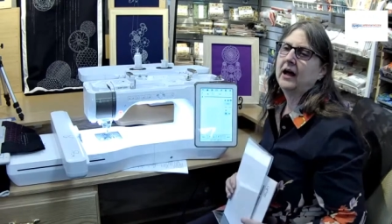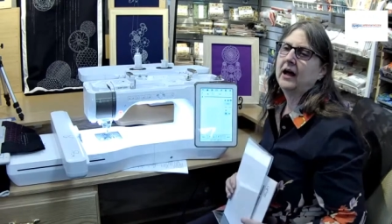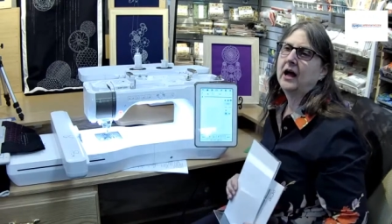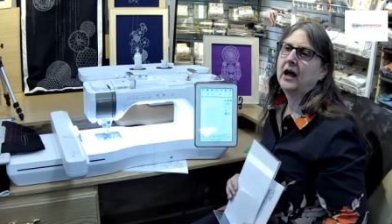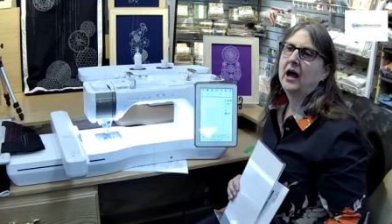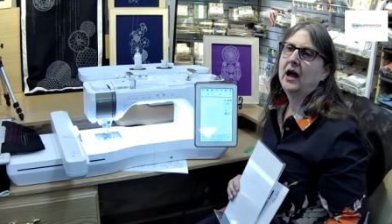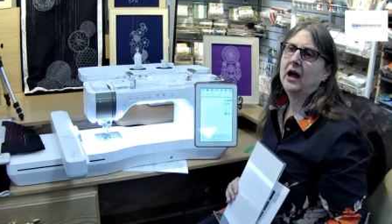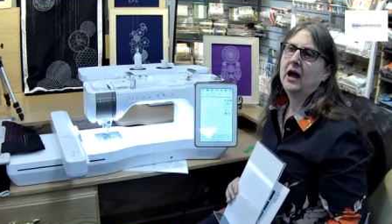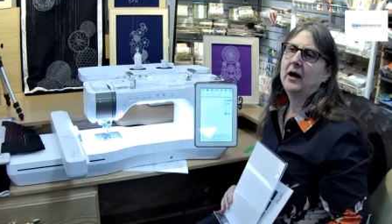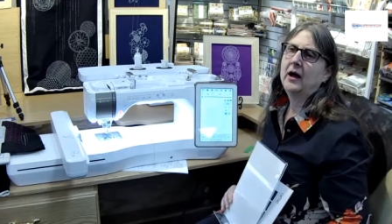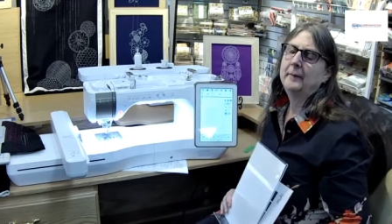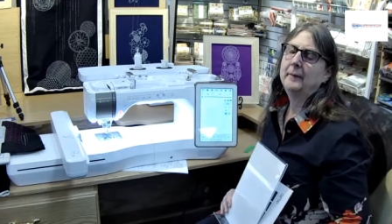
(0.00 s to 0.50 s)

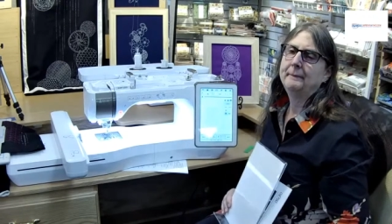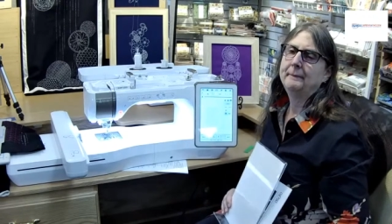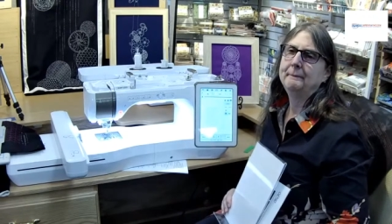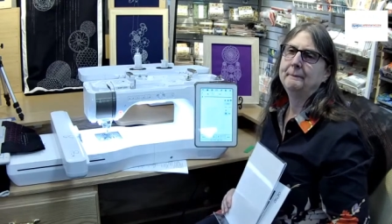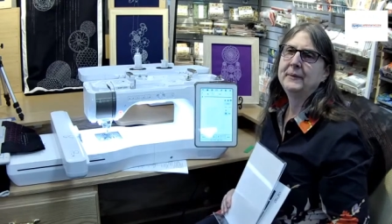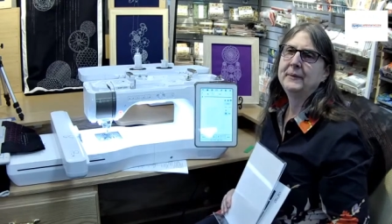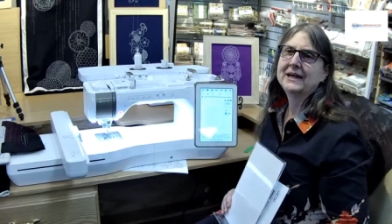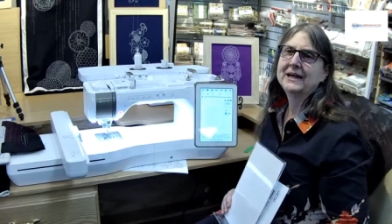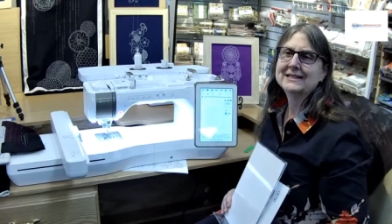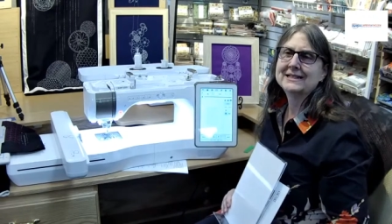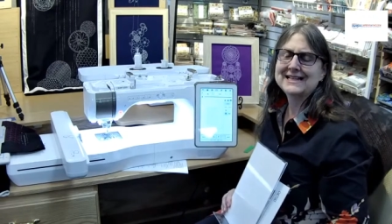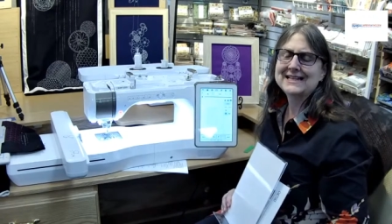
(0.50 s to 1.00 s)
um,
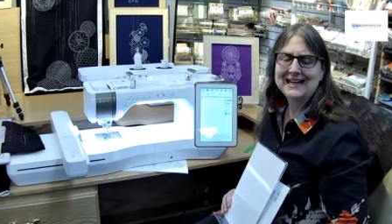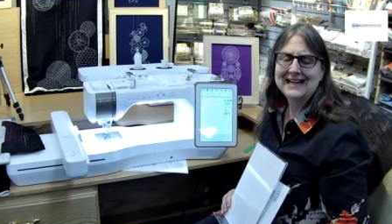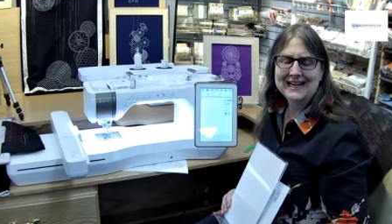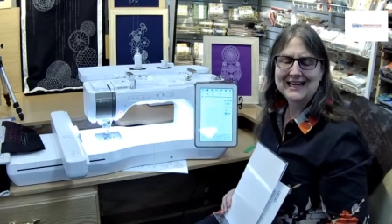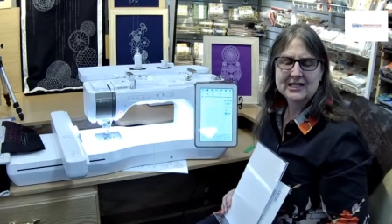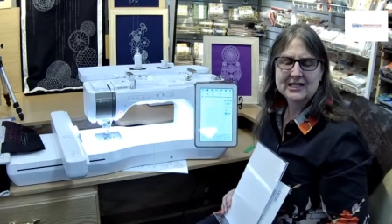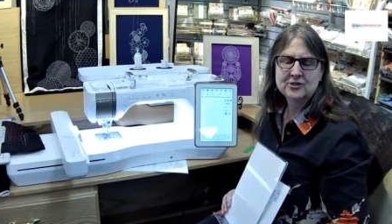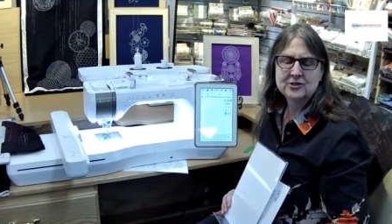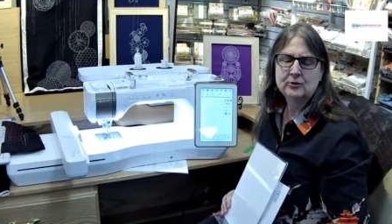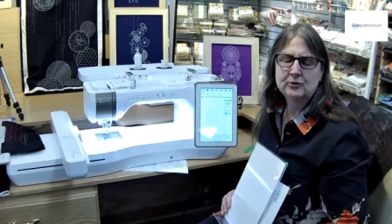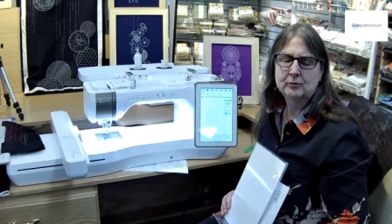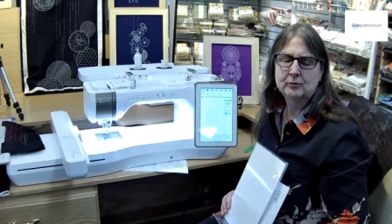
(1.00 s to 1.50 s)
because I
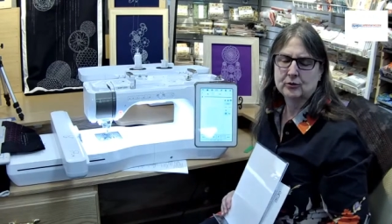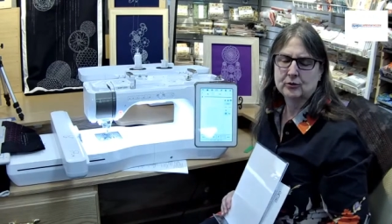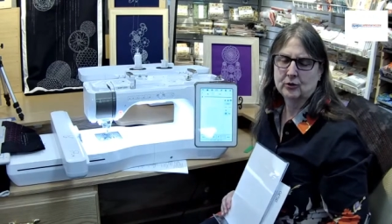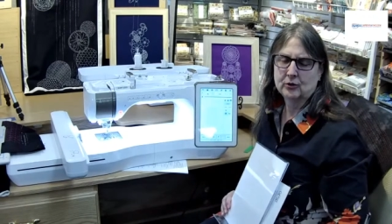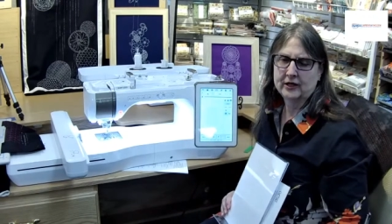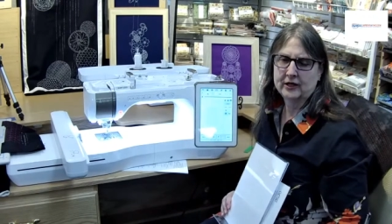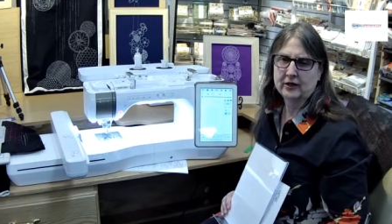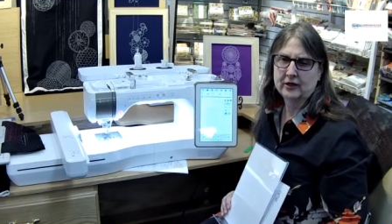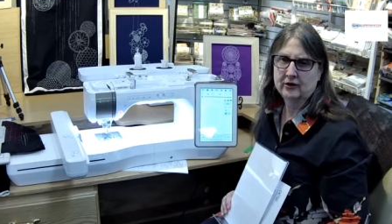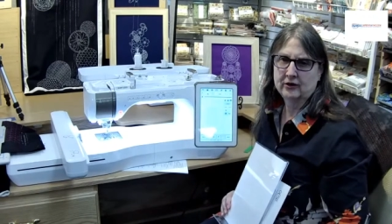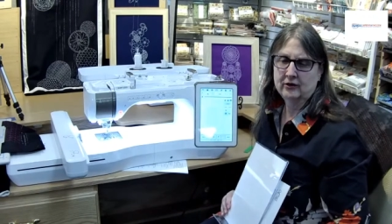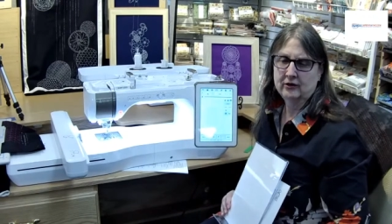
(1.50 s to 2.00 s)
like to
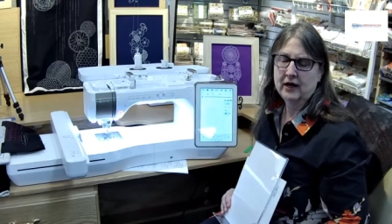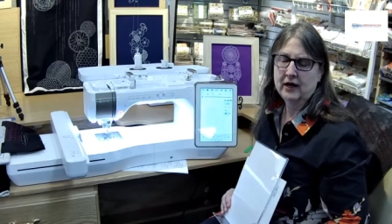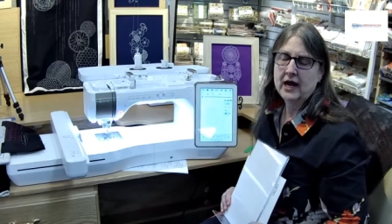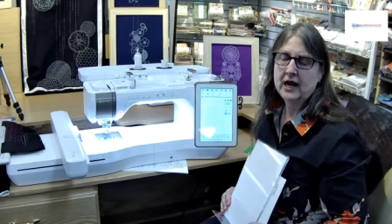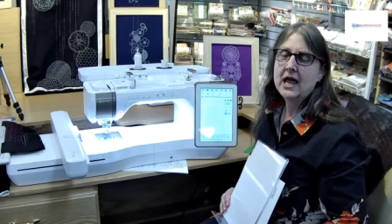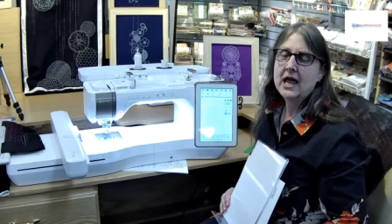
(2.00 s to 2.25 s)
embroider